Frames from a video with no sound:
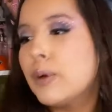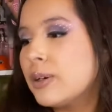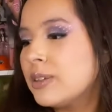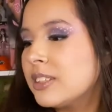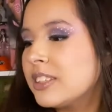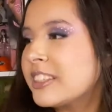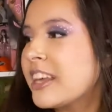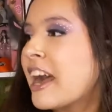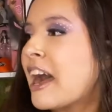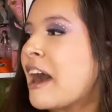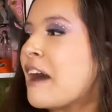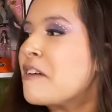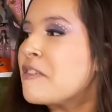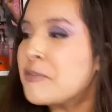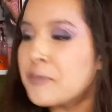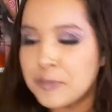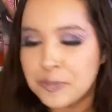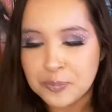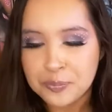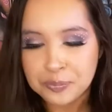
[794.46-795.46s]
bow staff.
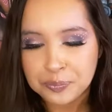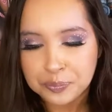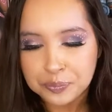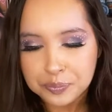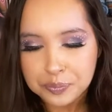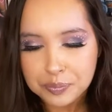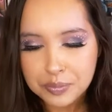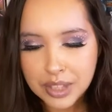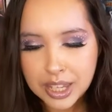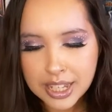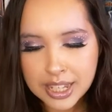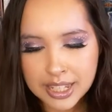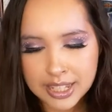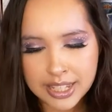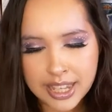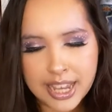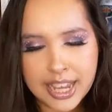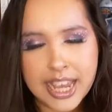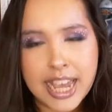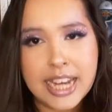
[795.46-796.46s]

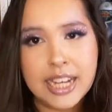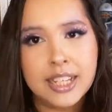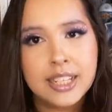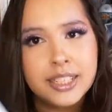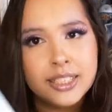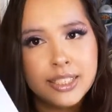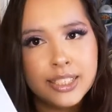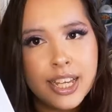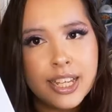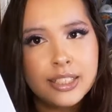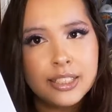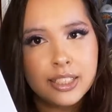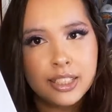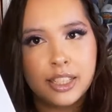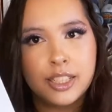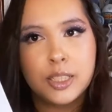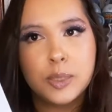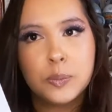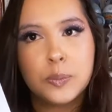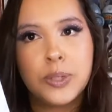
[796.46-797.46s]
Yeah, and it extends
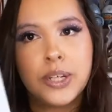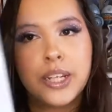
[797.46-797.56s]
this